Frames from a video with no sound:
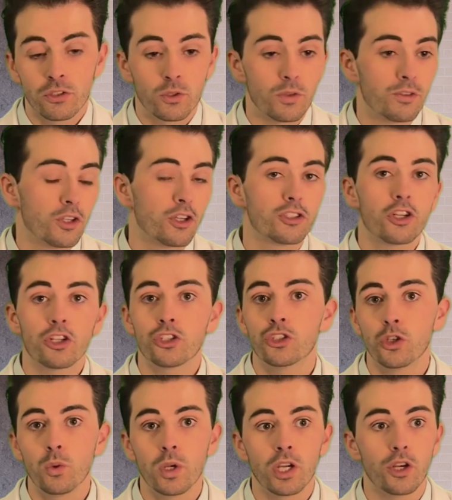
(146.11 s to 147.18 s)
So if you're just
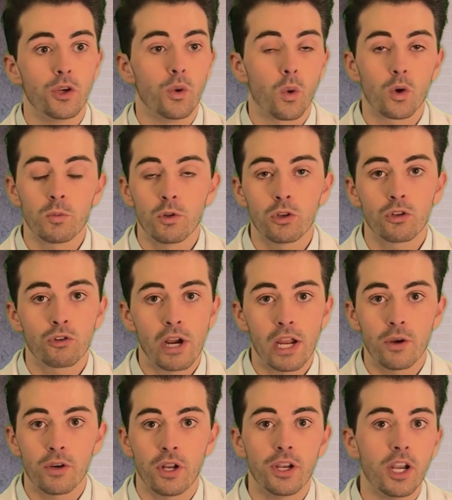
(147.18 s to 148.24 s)
doing a normal
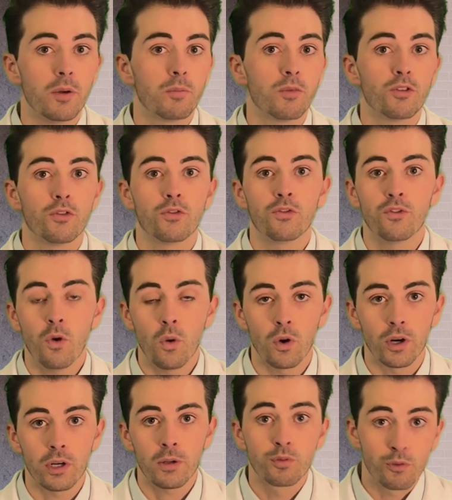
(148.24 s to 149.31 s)
crown on number
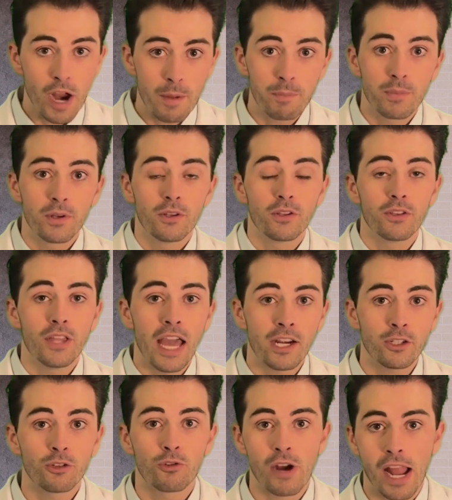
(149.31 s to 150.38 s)
4, prep that
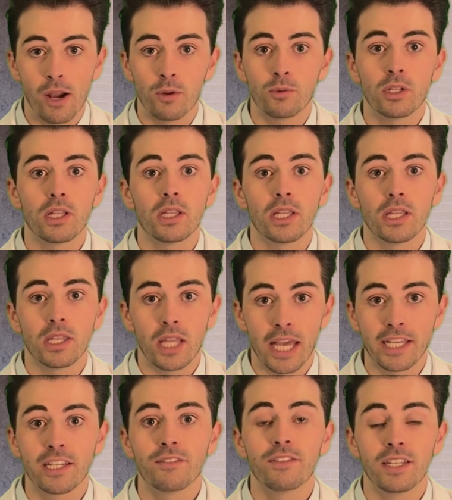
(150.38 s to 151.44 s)
crown
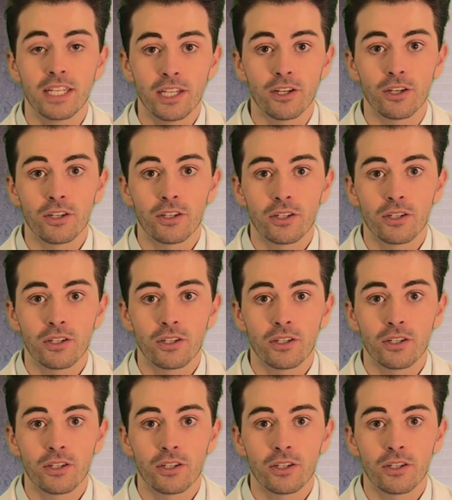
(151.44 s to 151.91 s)
like a veneer.